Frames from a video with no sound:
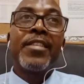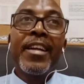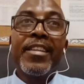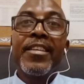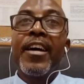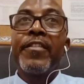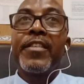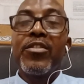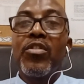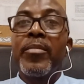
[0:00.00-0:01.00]
that year
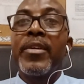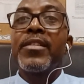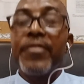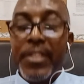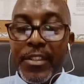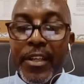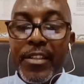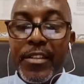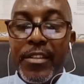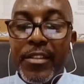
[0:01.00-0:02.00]
after Tomas for CXC,